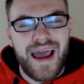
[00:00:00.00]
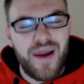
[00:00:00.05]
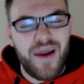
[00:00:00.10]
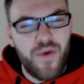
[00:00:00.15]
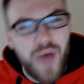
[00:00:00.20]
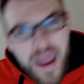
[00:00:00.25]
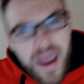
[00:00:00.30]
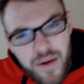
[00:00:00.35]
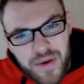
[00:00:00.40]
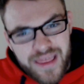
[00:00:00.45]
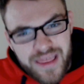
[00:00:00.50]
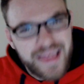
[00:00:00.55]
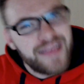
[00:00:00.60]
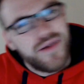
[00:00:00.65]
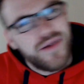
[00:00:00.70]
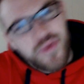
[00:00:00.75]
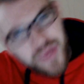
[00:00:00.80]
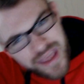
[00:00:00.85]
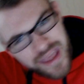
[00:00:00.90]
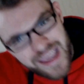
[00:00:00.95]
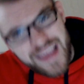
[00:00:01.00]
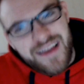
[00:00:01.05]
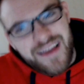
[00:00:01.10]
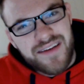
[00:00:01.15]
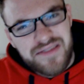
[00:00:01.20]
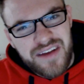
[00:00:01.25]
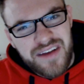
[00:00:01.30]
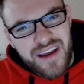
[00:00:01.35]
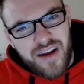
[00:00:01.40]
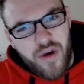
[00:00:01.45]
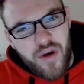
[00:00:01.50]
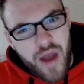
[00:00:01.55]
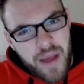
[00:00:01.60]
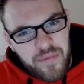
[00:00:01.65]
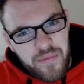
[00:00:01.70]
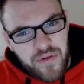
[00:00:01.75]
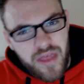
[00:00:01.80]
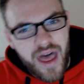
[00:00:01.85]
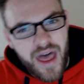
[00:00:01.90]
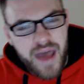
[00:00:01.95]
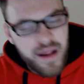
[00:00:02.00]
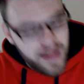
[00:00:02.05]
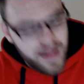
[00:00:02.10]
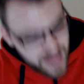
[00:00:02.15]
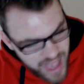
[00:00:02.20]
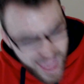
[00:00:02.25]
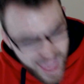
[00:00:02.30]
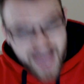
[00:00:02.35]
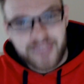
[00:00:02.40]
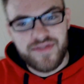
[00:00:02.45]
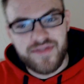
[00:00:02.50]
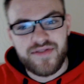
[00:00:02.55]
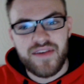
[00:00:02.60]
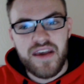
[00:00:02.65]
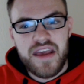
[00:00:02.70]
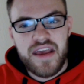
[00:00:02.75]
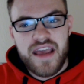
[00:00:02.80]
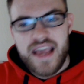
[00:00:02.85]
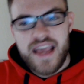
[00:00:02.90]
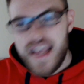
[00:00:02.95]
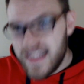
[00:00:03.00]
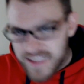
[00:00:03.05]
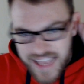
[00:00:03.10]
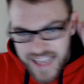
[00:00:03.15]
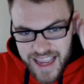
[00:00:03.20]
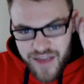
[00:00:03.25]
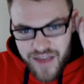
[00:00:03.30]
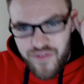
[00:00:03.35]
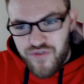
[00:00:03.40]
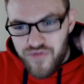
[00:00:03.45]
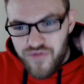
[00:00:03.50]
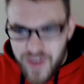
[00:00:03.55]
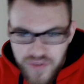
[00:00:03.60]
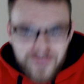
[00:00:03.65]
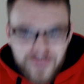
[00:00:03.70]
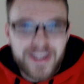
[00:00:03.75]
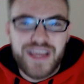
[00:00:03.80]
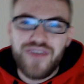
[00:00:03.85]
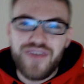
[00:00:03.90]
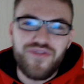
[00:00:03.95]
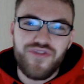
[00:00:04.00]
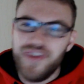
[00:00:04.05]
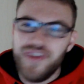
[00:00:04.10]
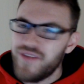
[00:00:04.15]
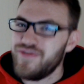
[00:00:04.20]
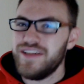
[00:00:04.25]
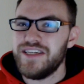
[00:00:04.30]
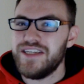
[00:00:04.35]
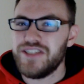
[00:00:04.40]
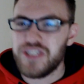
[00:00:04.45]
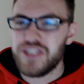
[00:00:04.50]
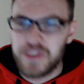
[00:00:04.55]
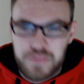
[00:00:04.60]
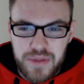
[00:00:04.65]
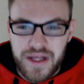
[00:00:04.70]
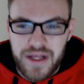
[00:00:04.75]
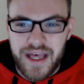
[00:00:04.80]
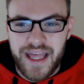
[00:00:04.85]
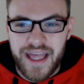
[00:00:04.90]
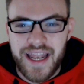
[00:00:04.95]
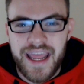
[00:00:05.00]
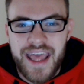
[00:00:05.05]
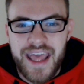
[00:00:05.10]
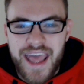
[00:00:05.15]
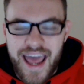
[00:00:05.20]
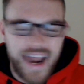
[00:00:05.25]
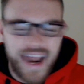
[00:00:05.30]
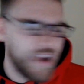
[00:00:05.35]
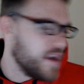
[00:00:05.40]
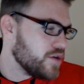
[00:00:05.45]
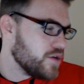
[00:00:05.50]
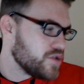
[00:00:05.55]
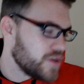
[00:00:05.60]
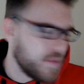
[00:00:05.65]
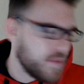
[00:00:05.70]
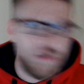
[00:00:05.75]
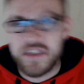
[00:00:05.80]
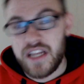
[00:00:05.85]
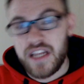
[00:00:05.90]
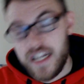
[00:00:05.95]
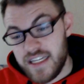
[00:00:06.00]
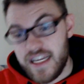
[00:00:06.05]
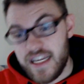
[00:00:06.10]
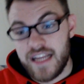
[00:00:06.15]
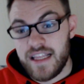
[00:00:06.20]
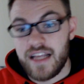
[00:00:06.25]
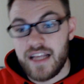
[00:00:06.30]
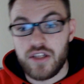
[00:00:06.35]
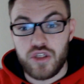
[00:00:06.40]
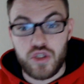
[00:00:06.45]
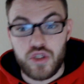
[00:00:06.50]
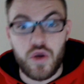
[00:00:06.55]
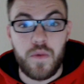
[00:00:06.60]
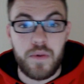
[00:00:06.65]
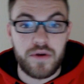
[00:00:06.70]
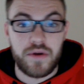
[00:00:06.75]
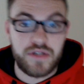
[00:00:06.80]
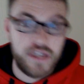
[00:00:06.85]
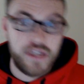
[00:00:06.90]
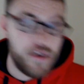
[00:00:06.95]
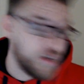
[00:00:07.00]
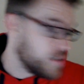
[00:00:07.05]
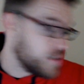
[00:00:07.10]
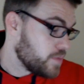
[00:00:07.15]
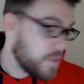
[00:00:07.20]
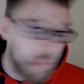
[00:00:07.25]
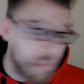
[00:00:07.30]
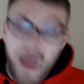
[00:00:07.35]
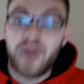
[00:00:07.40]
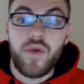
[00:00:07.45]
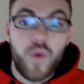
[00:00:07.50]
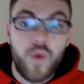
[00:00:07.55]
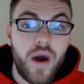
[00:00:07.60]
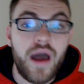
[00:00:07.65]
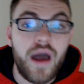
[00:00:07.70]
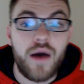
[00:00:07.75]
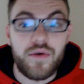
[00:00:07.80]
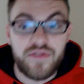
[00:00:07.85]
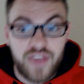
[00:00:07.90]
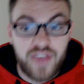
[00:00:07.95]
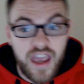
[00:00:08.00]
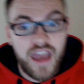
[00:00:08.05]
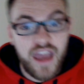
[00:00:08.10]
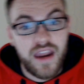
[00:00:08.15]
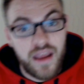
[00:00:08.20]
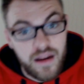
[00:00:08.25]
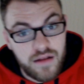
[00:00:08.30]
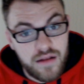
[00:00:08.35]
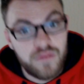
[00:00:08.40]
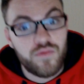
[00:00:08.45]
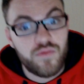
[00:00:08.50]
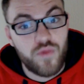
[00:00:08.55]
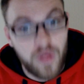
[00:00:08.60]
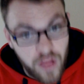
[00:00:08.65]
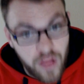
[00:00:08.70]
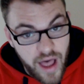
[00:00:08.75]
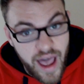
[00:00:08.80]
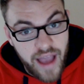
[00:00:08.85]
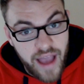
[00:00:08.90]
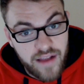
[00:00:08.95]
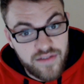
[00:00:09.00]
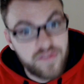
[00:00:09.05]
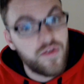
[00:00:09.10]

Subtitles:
away with it. You think he doesn't get crap for that? Yes. It's like a 50-50 split. And I know someone's going to take that super serious. But by the way, I was kidding. Relaxed.